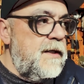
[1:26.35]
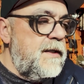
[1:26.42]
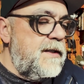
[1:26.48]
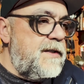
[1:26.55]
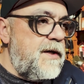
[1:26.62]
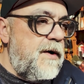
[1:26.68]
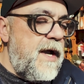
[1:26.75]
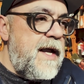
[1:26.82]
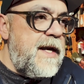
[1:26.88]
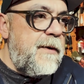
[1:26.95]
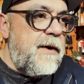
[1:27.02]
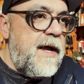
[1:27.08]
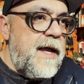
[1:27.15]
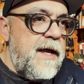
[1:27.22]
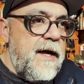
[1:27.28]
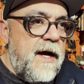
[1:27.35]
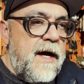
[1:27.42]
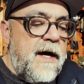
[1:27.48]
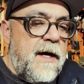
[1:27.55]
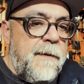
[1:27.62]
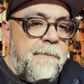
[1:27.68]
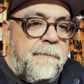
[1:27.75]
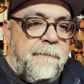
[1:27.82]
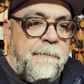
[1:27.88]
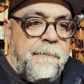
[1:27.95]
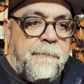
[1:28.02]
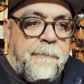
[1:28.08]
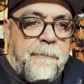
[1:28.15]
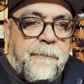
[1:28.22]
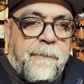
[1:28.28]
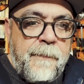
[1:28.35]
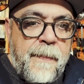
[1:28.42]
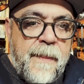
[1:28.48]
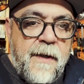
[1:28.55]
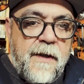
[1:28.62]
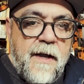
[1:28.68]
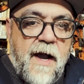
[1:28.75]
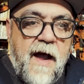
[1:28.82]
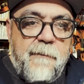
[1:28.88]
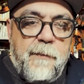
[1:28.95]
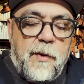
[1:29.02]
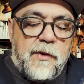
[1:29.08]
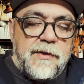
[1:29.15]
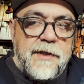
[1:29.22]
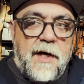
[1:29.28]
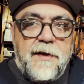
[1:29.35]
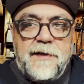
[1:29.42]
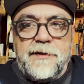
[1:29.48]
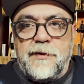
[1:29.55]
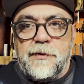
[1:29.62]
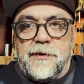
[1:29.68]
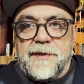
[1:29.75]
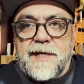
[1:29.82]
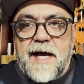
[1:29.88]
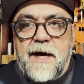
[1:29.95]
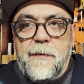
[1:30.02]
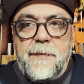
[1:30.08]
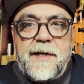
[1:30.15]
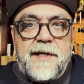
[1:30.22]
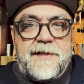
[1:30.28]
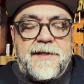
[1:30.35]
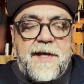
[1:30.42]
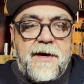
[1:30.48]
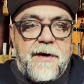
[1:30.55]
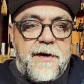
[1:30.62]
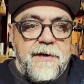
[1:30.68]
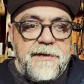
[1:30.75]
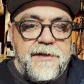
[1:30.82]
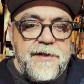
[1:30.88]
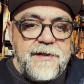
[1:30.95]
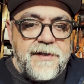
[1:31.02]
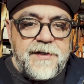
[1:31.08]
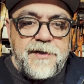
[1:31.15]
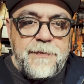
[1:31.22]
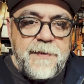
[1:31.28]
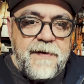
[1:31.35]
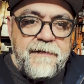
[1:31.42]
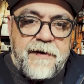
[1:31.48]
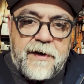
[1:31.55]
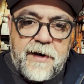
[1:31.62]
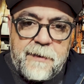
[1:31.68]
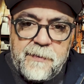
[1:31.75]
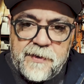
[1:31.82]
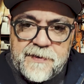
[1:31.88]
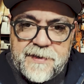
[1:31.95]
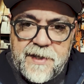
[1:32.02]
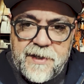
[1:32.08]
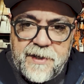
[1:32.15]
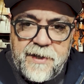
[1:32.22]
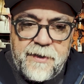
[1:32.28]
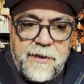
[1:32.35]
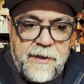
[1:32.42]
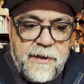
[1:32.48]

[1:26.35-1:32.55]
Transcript: So anyway, I pulled all the tools out because there are just too many variables there.